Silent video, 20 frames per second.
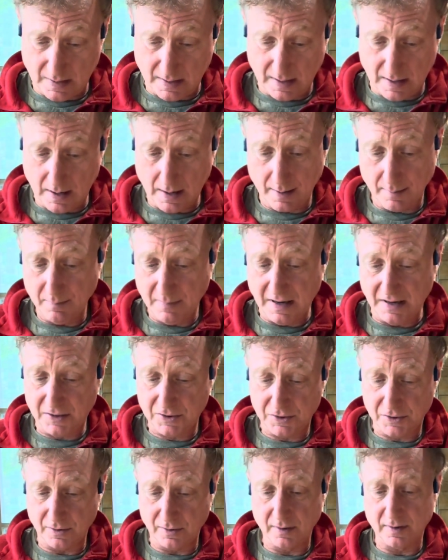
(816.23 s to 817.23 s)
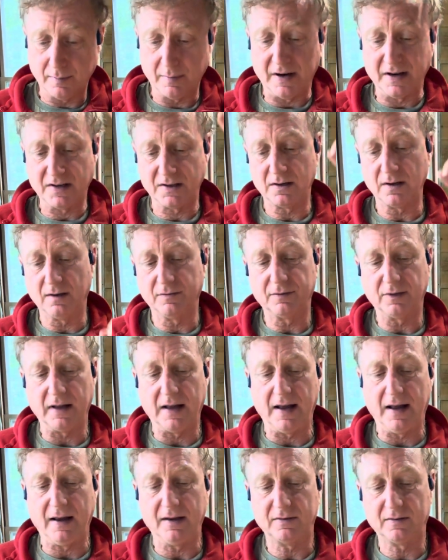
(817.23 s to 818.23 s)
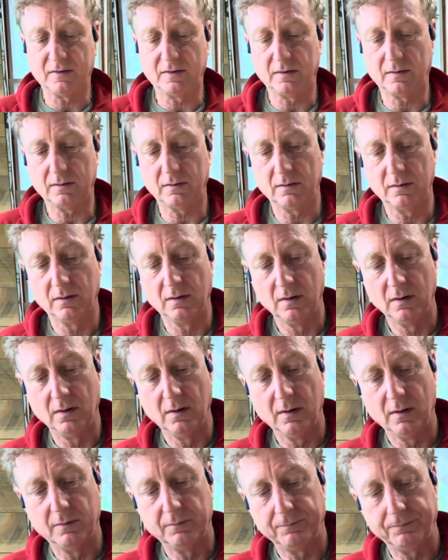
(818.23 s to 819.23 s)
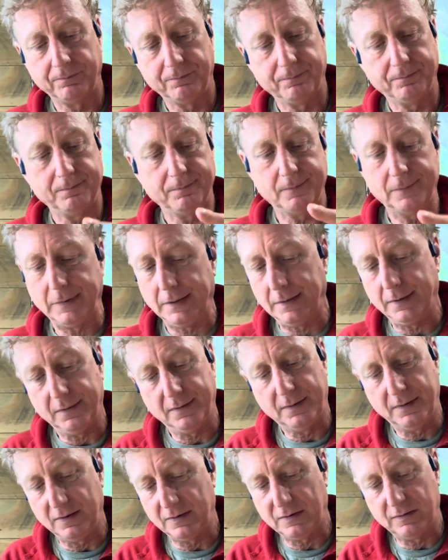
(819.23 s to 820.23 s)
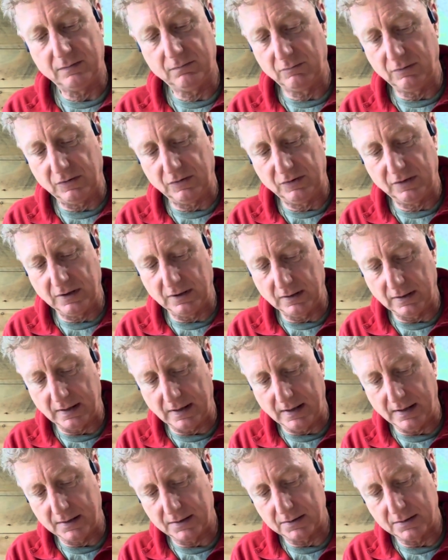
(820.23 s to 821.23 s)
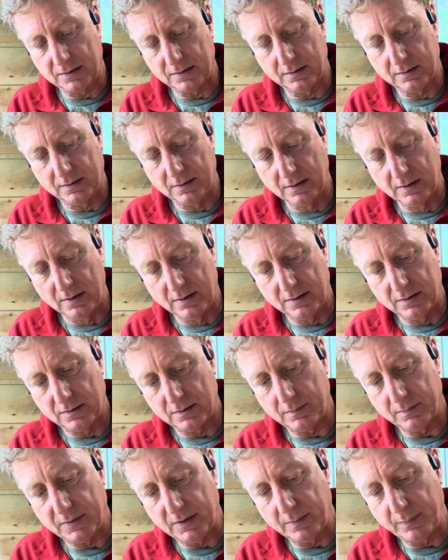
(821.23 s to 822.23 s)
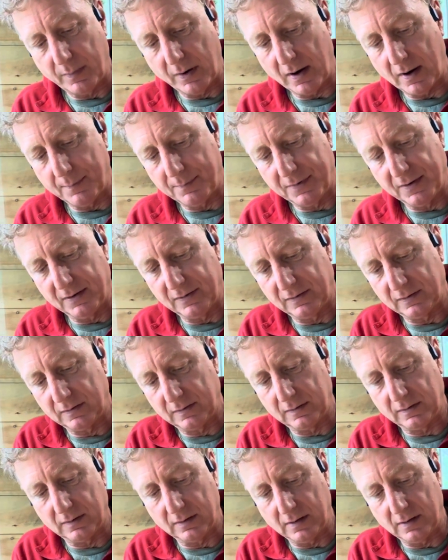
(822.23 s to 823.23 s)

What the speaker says: I make sure that my stuff lasts. This just didn't last. So I'm gonna pop this